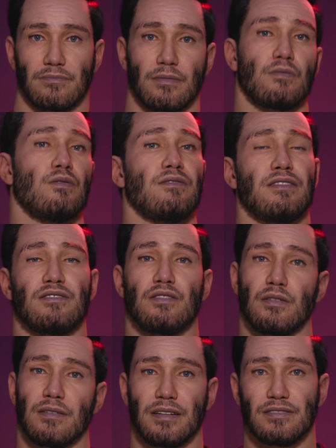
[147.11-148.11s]
it was a
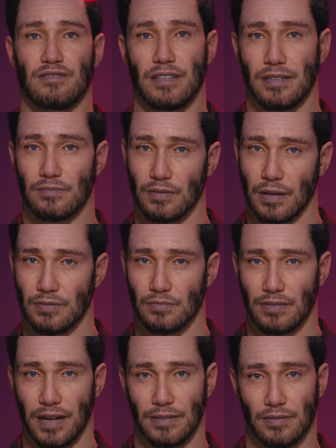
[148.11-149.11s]
journey shaped by the
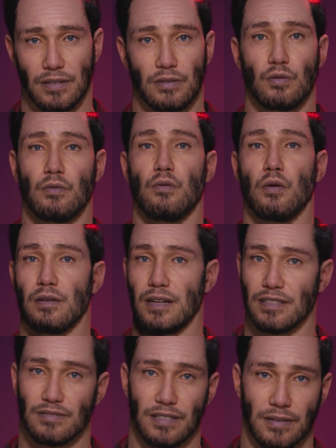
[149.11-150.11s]
family you were born
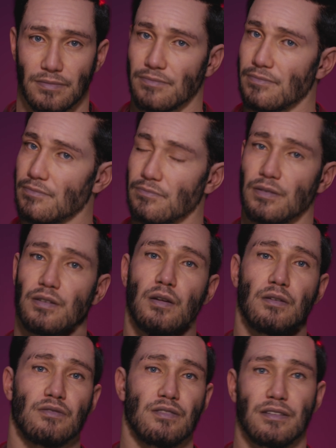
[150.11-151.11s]
into, the
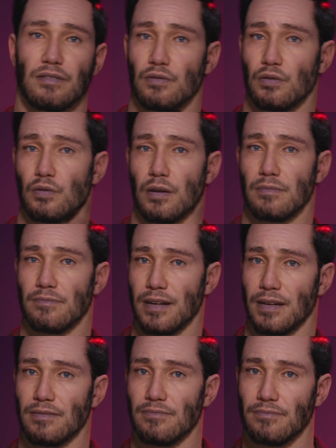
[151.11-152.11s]
culture you grew up
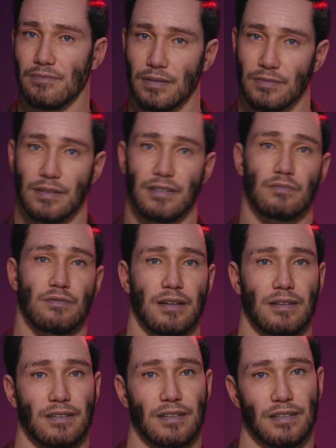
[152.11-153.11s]
in, and the
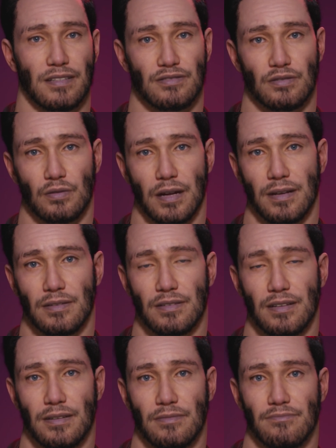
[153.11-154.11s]
community that surrounded
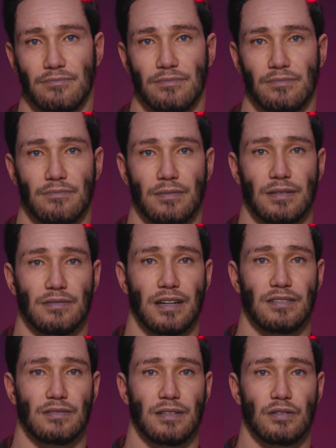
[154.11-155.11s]
you.
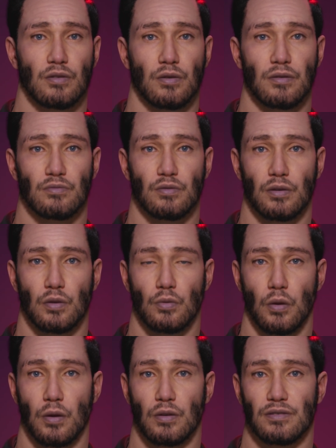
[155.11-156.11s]
Identity grew from the
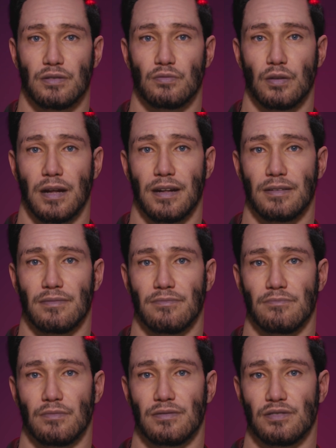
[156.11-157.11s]
roles you played,
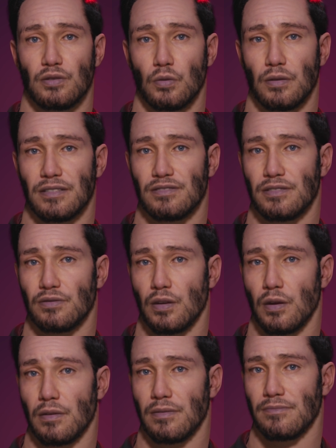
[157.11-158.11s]
the stories you
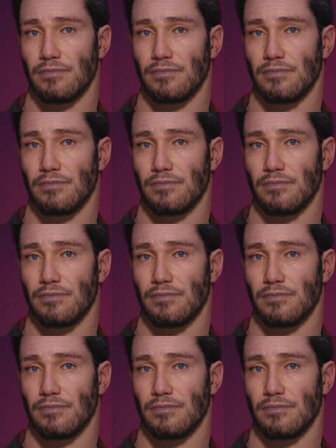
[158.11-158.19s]
told,